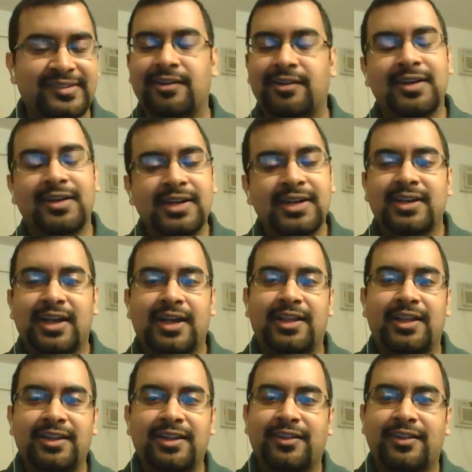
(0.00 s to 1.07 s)
So,
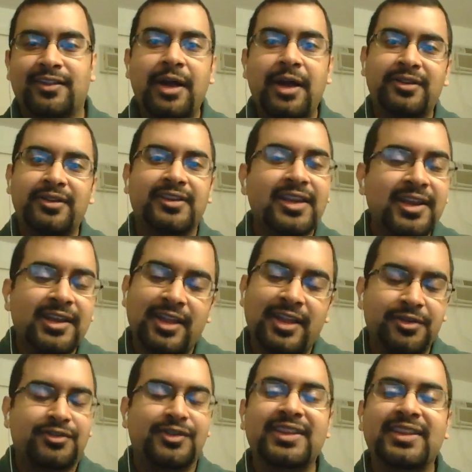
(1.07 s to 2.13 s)
that
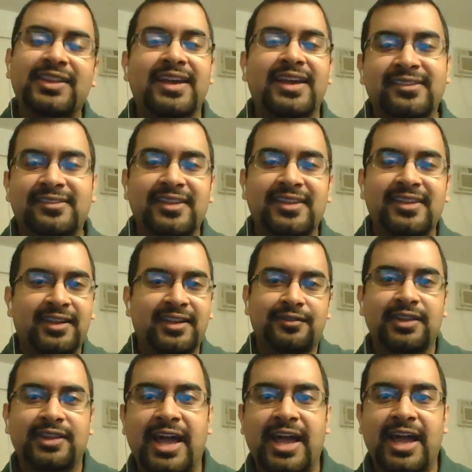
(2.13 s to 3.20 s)
was really nice to see, and
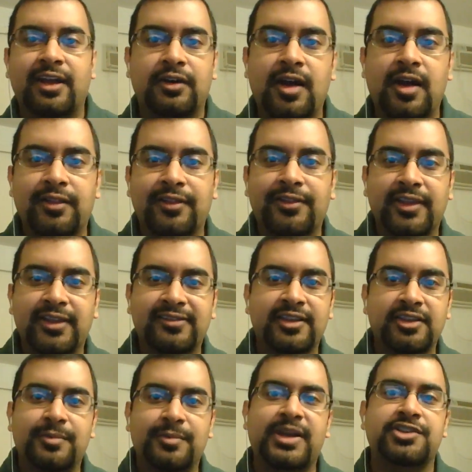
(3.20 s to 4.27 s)
it really echoed all the
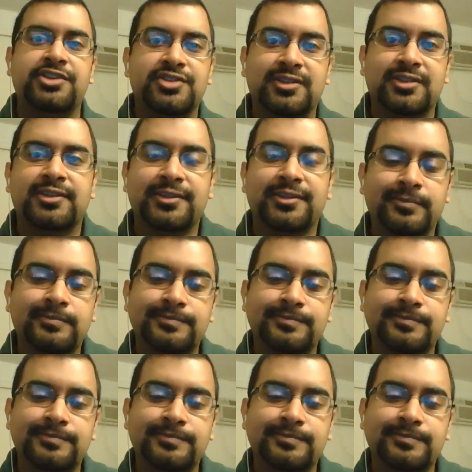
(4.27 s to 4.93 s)
things that you mentioned.